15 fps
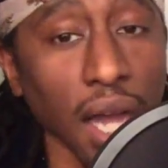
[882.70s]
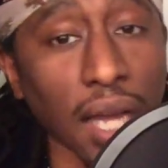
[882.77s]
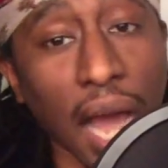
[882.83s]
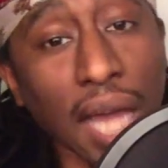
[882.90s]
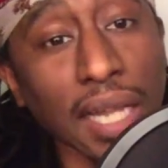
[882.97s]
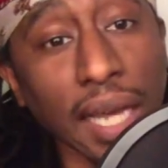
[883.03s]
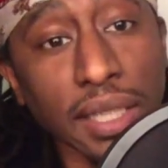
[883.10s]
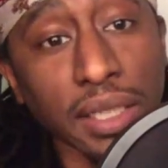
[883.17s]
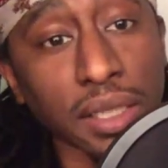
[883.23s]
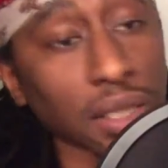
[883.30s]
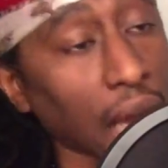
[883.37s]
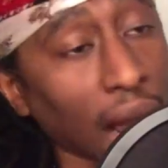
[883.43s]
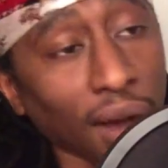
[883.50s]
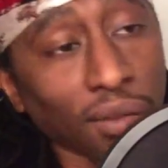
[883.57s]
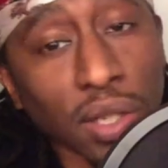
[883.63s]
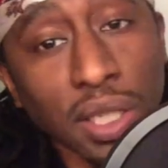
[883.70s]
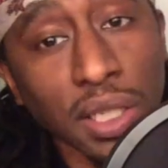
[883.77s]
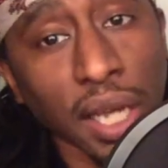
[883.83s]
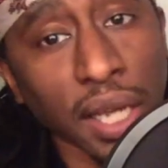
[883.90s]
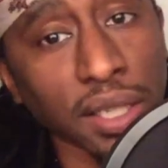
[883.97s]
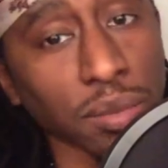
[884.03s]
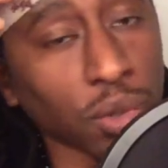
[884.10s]
I liked it. I really
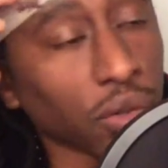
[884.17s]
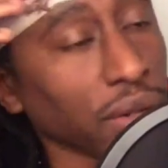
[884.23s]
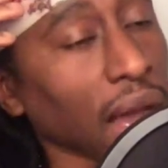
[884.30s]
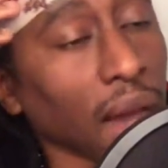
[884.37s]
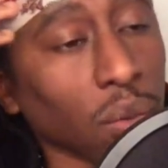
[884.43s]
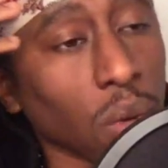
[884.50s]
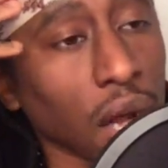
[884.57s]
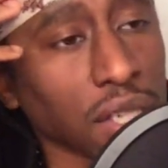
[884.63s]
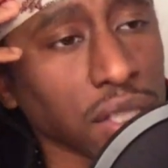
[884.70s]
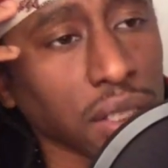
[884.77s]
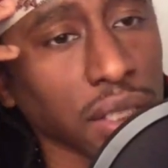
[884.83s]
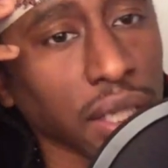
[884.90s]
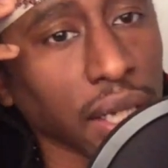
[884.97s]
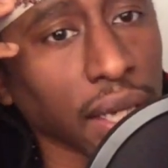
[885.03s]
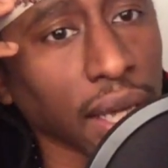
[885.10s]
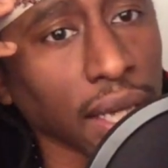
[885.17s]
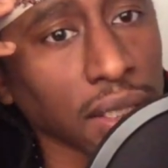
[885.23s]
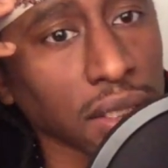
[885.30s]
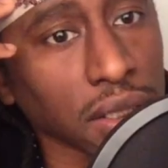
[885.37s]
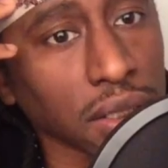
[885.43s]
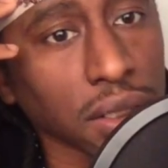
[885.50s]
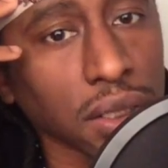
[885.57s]
liked the movie. I'd watch it again
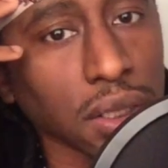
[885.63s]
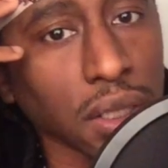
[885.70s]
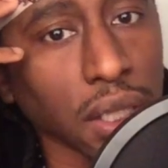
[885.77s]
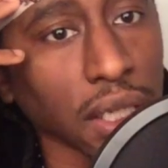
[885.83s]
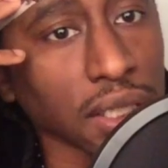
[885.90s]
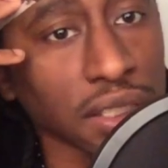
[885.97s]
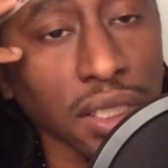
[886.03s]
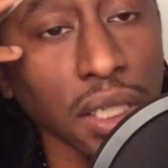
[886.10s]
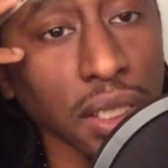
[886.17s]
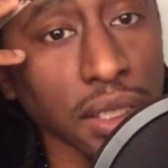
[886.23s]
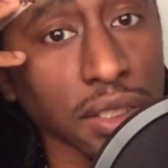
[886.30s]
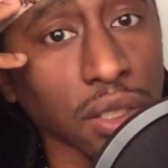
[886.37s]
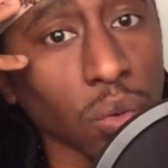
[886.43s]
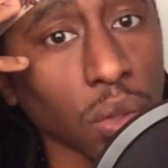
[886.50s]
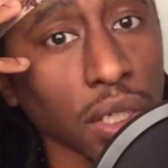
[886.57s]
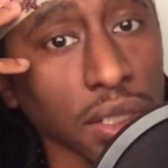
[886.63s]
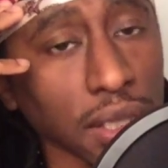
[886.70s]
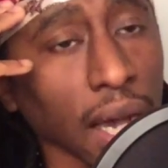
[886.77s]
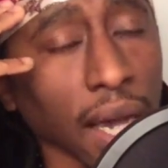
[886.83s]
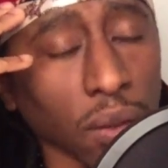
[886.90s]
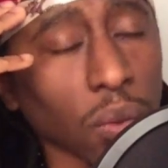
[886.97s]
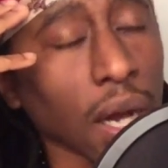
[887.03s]
actually. As silly as it was,
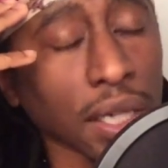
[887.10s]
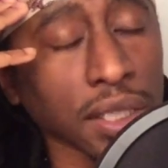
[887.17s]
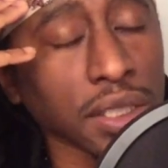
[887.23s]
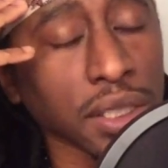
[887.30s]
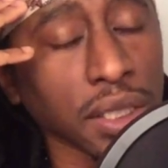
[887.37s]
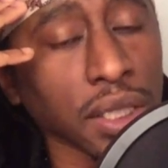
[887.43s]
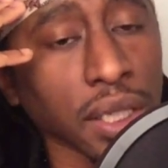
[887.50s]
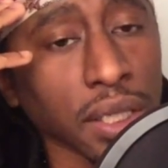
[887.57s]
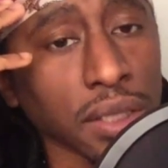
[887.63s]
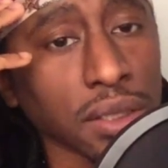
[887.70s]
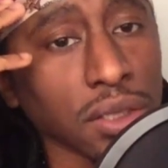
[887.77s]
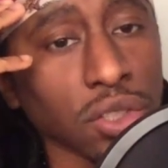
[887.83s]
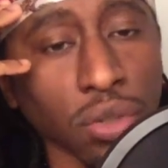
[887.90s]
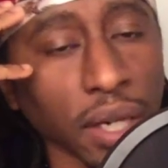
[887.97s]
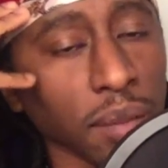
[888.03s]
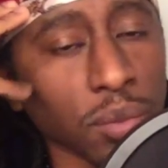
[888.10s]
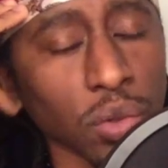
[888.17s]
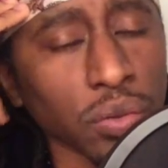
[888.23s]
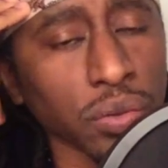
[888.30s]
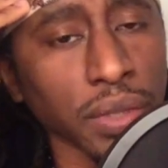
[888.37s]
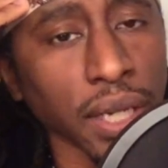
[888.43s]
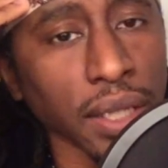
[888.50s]
I'd watch it again. Great
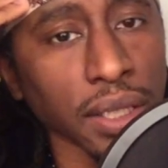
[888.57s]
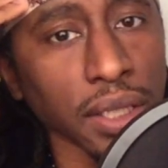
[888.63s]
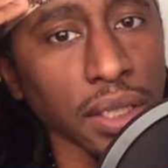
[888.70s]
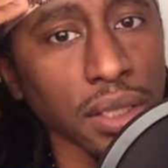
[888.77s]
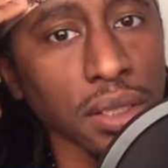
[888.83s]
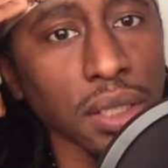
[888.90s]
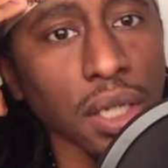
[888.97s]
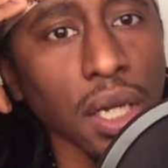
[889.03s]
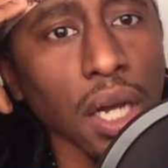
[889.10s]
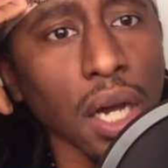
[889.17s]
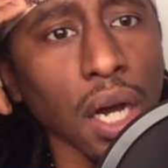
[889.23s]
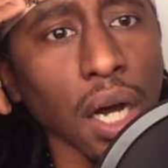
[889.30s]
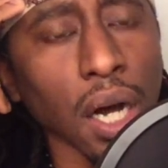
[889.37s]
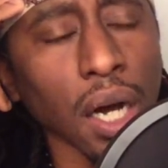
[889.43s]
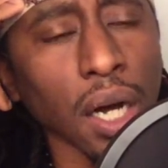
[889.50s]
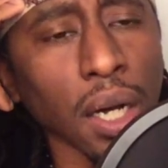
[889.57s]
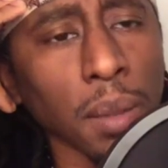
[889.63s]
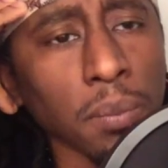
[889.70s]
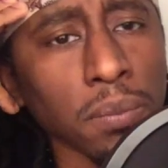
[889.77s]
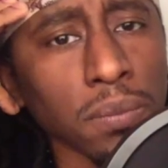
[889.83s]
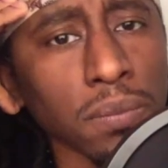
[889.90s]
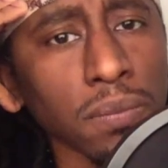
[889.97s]
movie, I think.
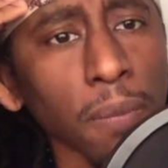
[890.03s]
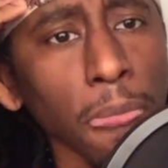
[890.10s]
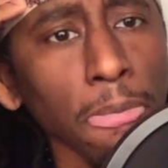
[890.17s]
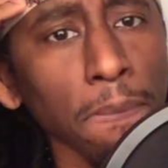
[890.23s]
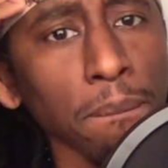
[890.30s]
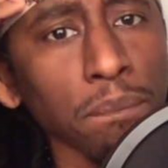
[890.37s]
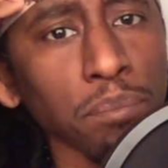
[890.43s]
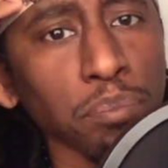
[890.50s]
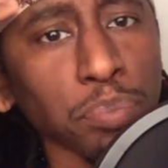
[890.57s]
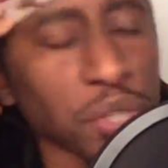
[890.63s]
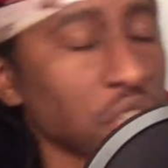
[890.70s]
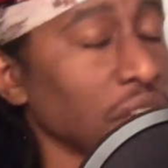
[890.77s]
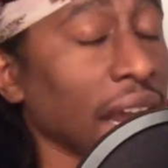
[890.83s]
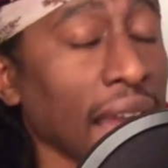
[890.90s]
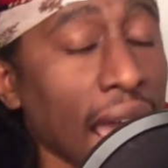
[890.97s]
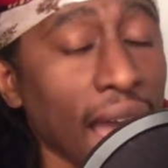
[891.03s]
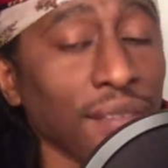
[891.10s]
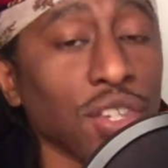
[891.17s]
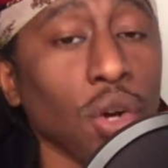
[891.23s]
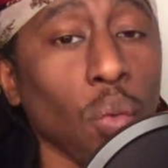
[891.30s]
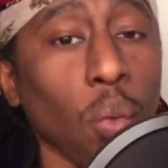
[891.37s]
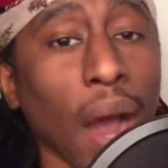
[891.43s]
Um but you got to
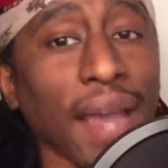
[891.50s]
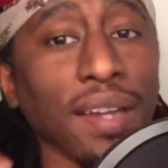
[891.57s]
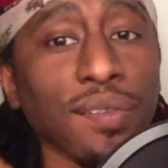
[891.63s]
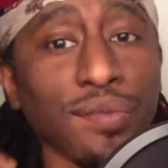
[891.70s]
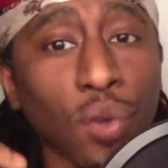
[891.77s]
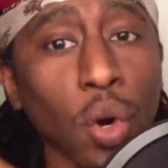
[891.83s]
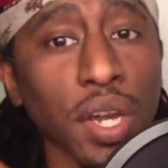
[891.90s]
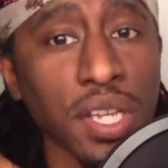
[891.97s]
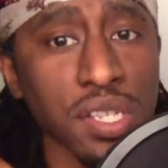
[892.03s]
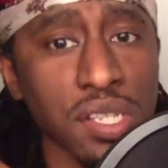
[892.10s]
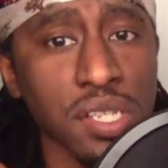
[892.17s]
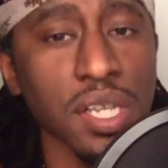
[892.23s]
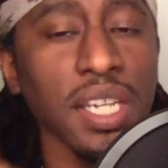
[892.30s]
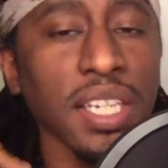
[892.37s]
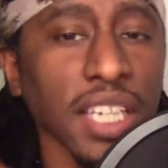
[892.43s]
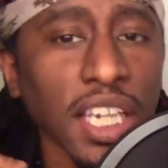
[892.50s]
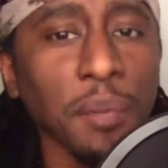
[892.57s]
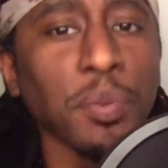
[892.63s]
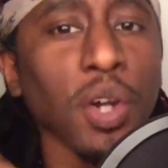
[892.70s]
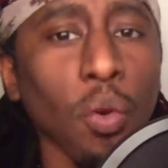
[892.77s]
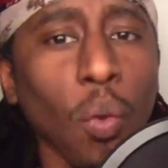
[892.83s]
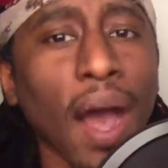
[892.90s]
have your white voice.
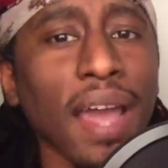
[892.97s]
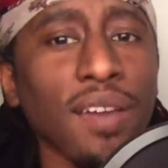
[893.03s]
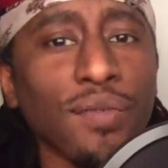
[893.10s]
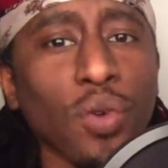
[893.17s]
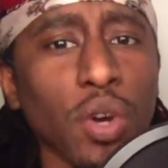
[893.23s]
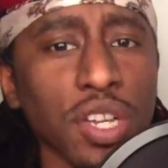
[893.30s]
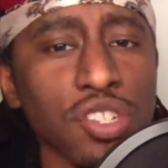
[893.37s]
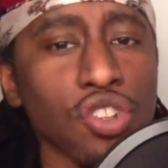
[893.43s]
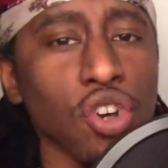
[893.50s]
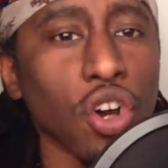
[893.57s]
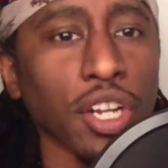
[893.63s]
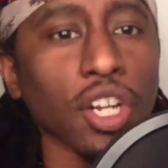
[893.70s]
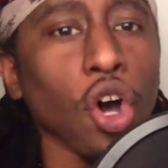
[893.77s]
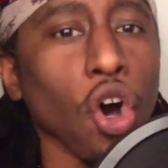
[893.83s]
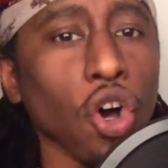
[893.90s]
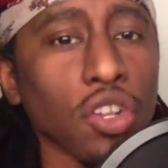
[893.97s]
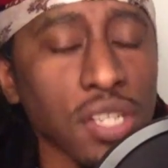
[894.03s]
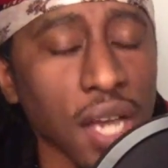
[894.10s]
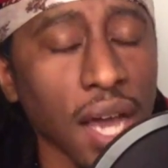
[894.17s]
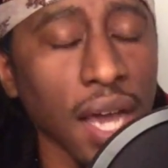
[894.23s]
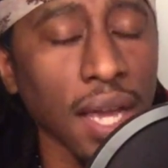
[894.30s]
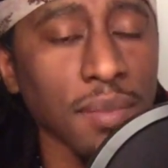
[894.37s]
Keep your white voice on at all
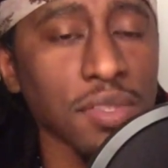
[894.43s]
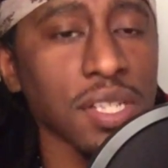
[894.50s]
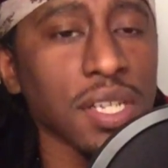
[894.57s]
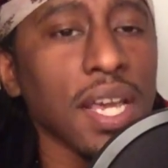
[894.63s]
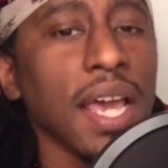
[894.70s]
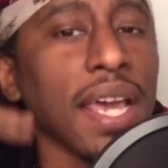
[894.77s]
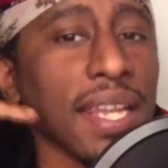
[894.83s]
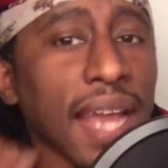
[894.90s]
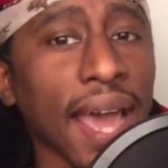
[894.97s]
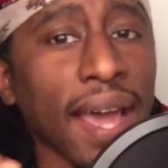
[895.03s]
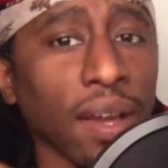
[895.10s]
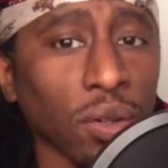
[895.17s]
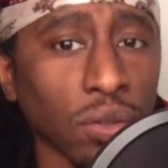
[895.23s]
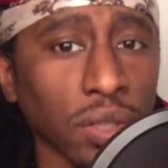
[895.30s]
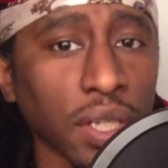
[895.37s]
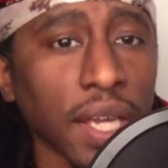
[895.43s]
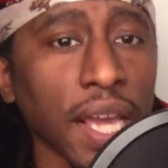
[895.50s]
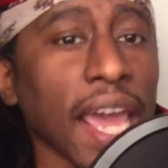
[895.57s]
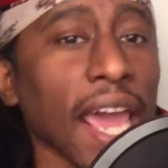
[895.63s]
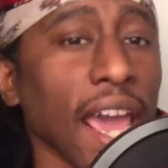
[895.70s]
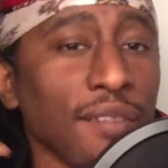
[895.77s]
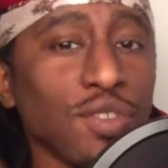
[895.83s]
times. Now,
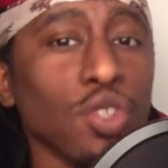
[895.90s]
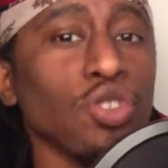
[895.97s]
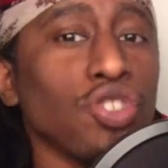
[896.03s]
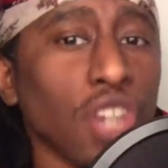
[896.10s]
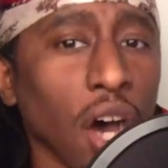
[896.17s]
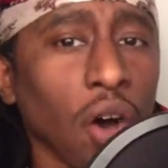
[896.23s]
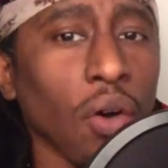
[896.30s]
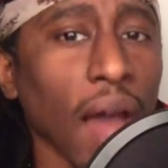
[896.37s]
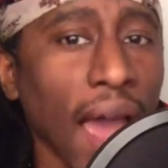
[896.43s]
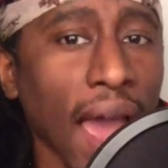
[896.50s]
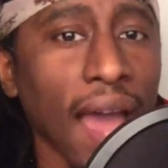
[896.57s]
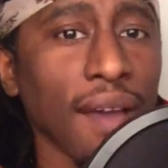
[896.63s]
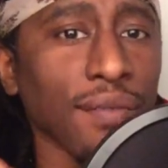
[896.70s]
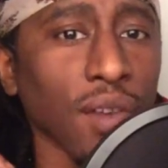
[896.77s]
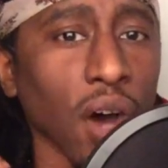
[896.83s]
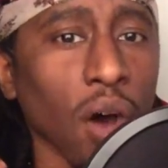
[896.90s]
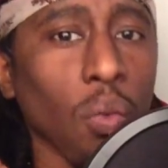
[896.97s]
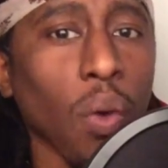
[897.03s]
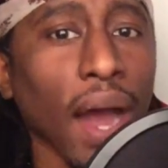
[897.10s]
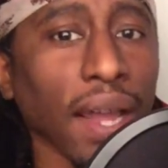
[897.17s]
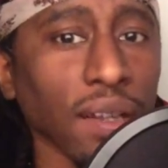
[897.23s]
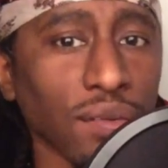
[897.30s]
if you don't have a
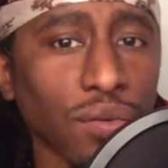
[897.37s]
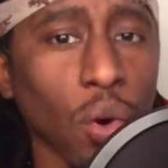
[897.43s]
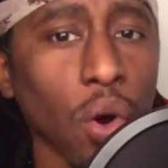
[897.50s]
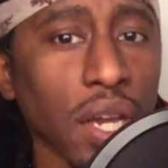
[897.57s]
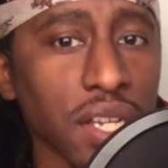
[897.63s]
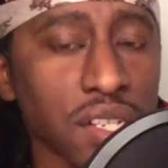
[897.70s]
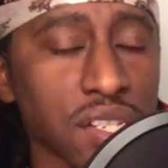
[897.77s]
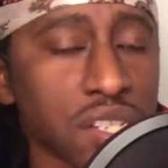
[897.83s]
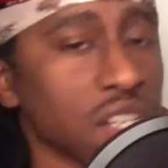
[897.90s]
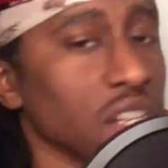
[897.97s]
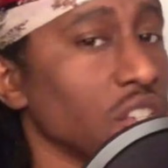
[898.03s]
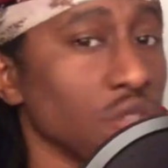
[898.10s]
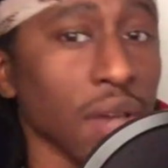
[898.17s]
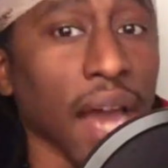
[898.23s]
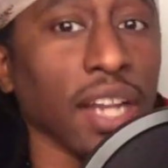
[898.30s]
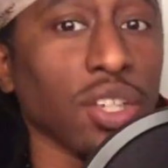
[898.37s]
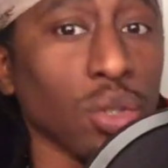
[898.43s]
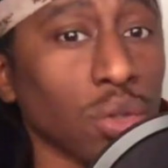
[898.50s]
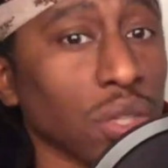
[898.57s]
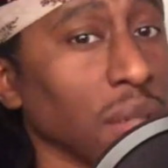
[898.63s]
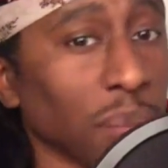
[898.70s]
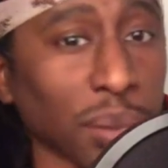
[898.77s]
white voice, you got to do
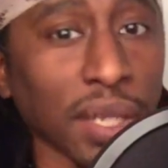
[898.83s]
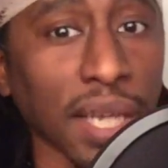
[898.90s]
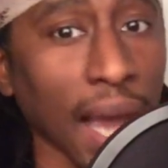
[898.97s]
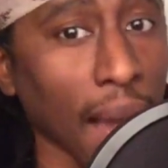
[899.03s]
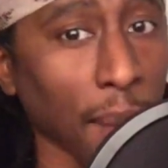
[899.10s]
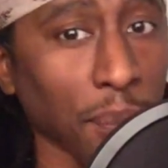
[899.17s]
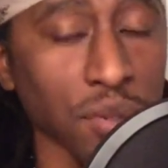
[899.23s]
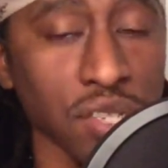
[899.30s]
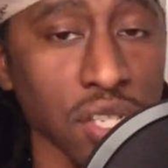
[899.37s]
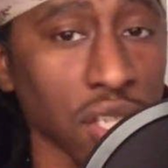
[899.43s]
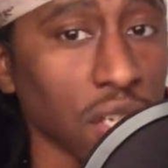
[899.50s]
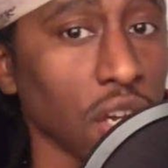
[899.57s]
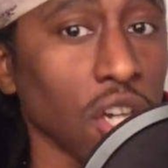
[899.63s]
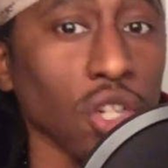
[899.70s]
the complete opposite.